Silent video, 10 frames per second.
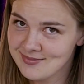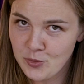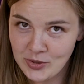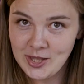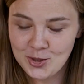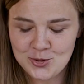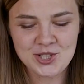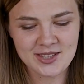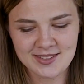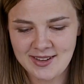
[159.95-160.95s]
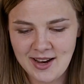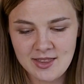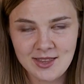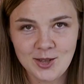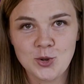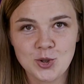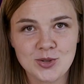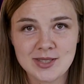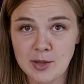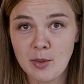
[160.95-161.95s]
Really, Gucci, I think you
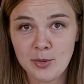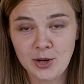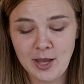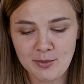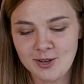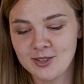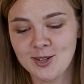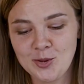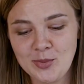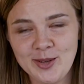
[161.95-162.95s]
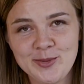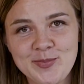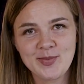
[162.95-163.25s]
should step up your game here a little bit.